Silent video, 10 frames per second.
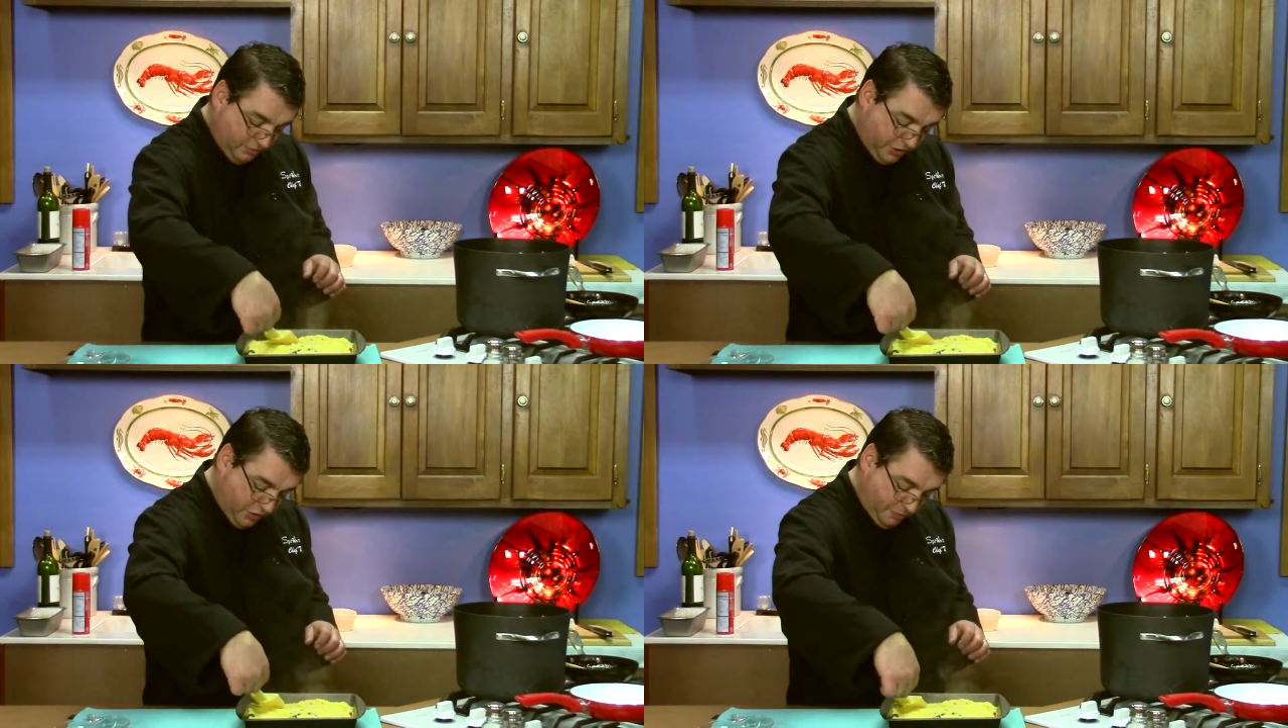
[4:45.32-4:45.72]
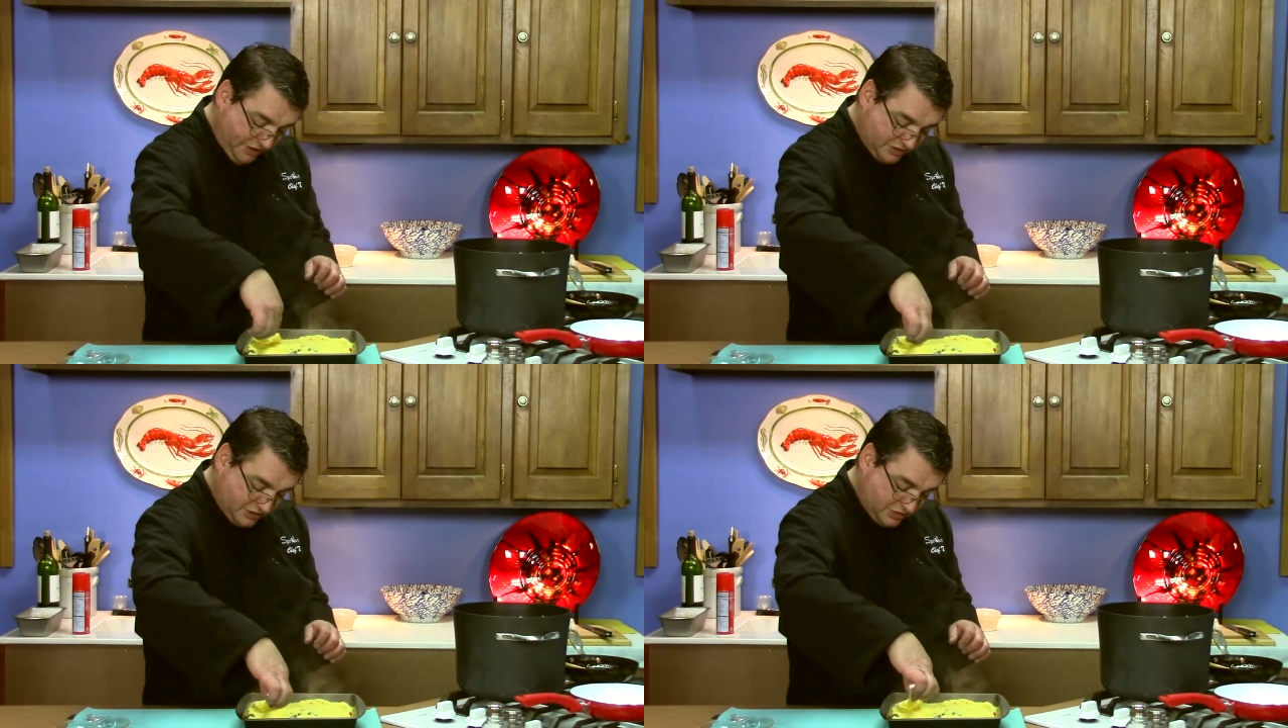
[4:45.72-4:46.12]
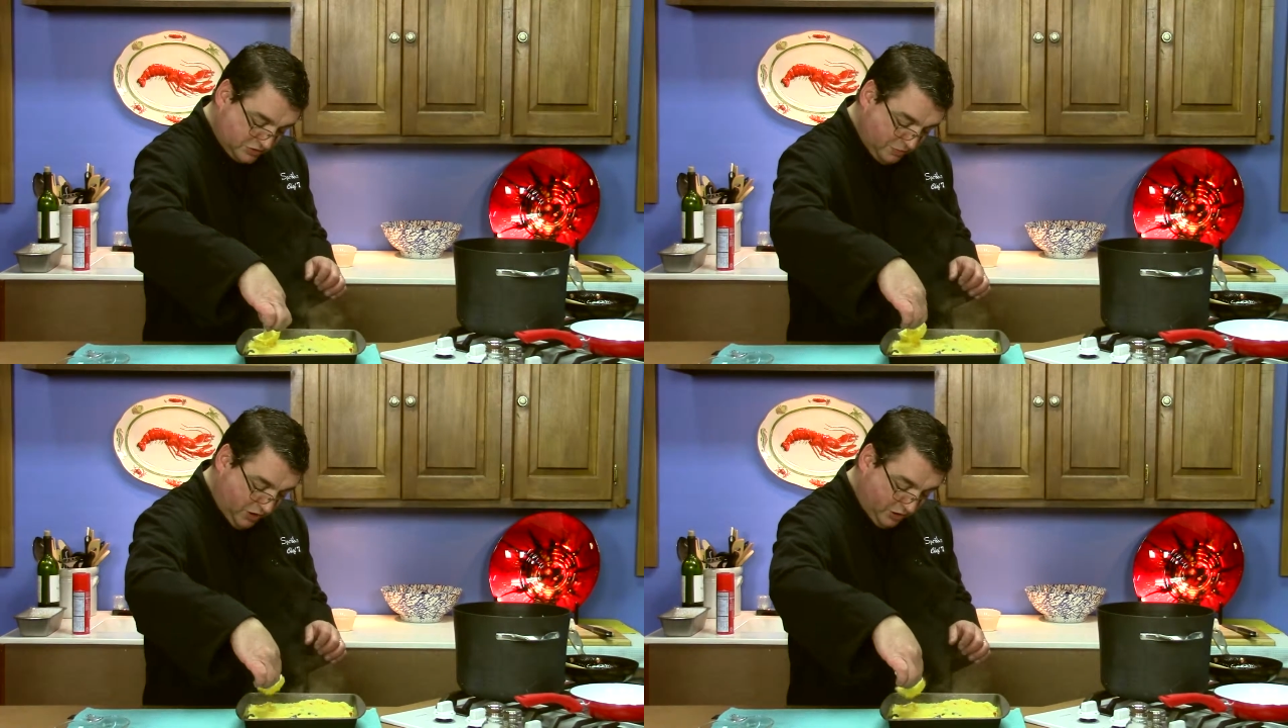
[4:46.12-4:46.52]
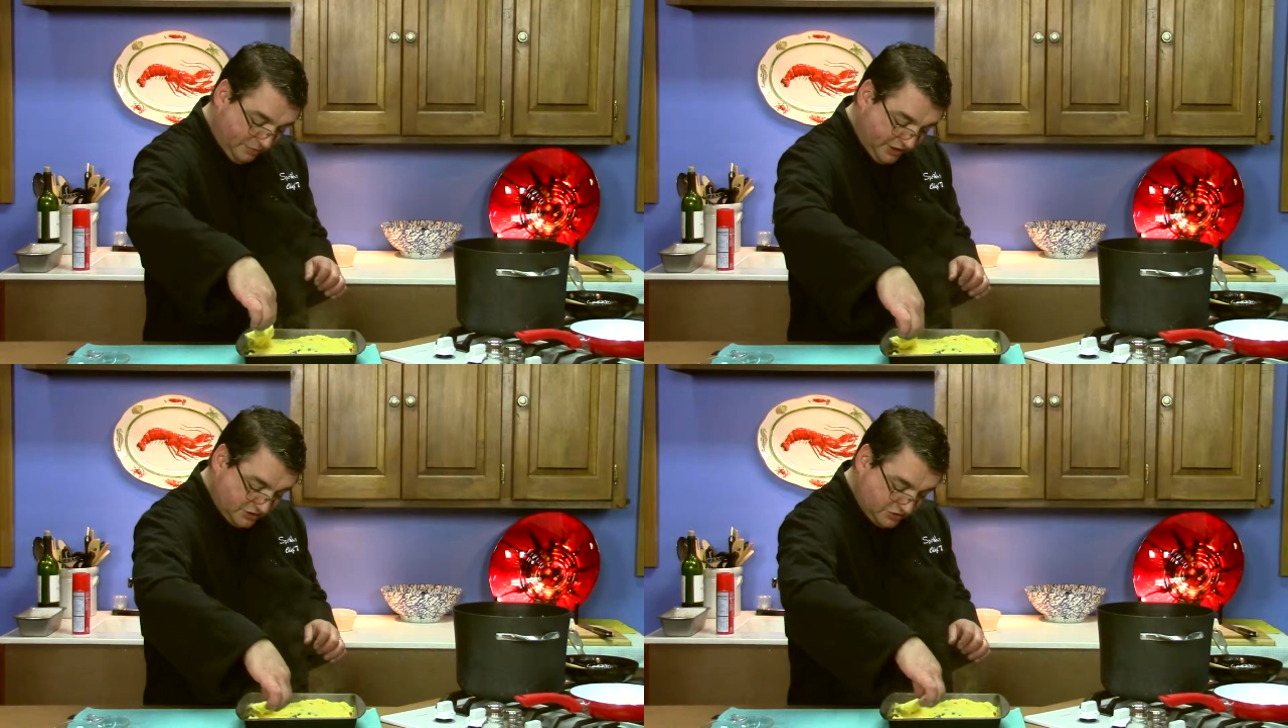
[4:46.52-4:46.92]
bigger pieces and smaller
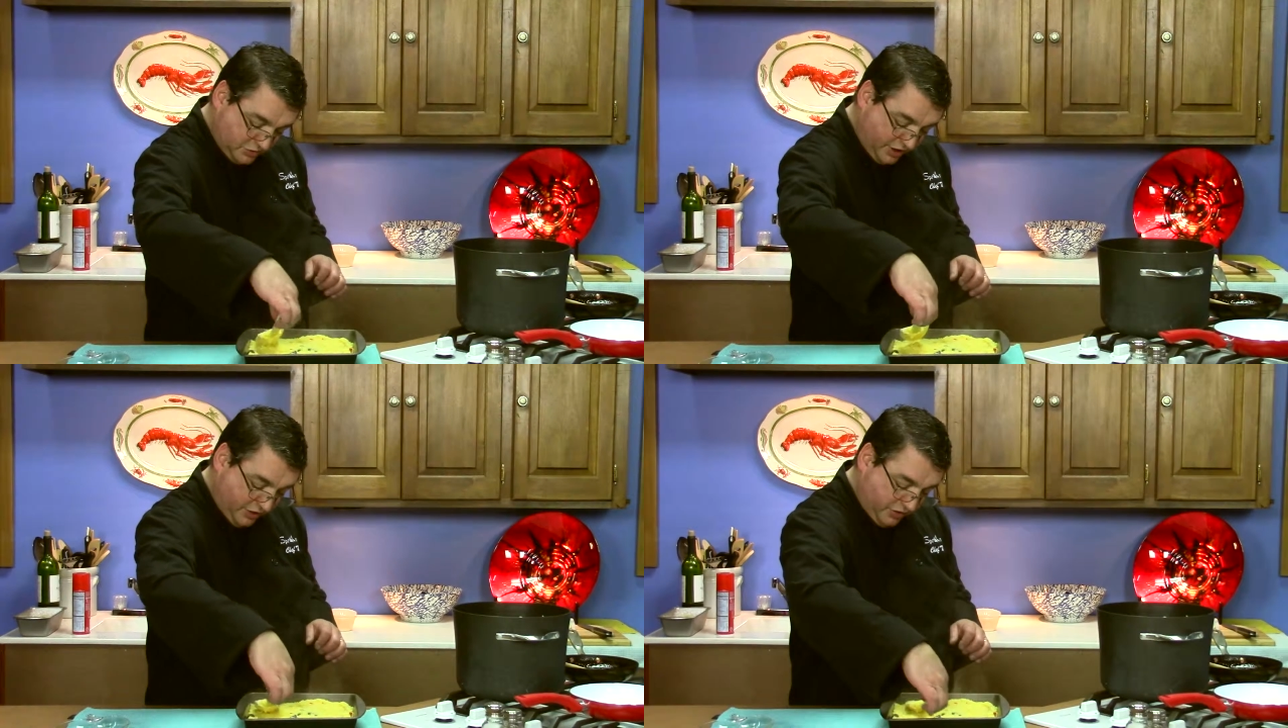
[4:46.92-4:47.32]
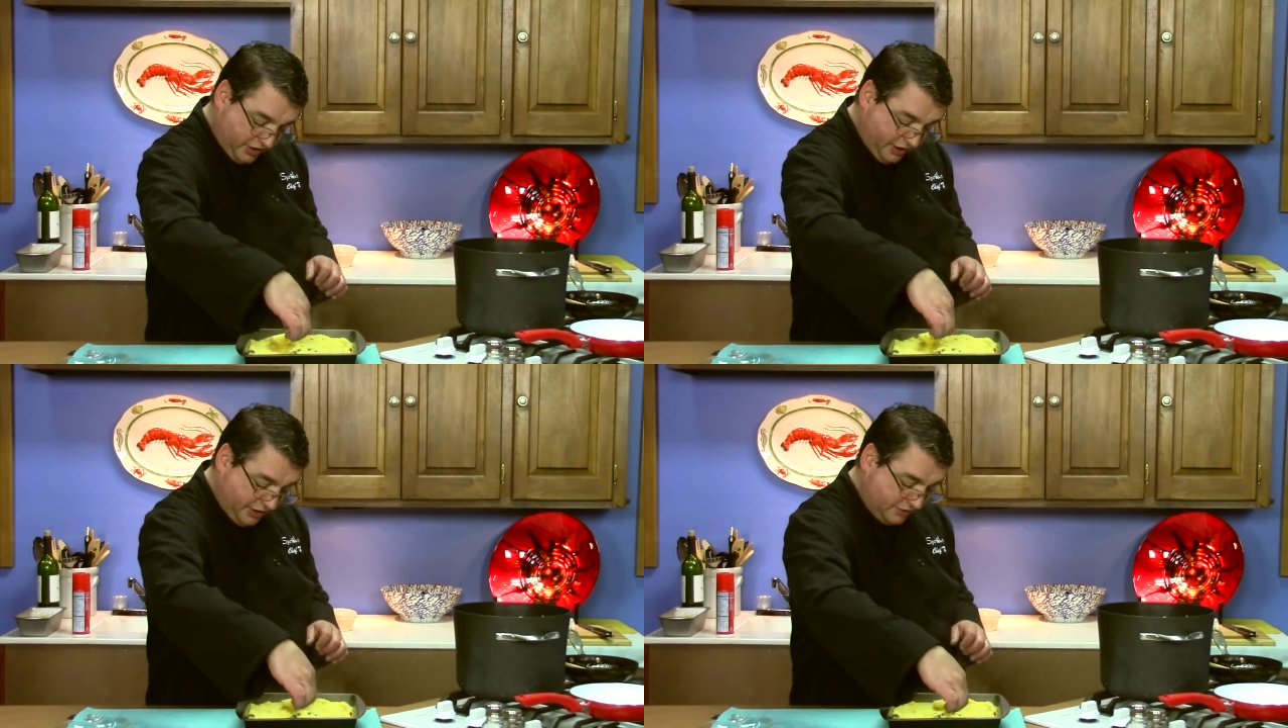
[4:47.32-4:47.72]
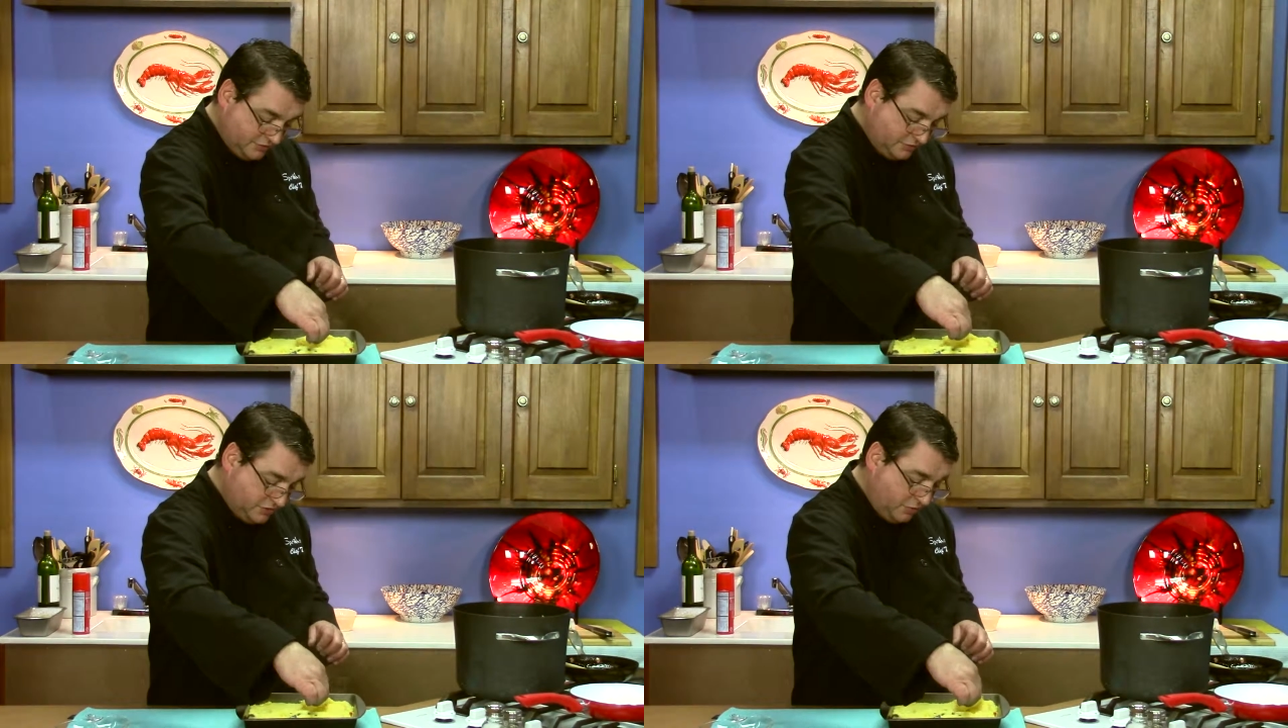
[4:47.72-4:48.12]
pieces when I go to cut it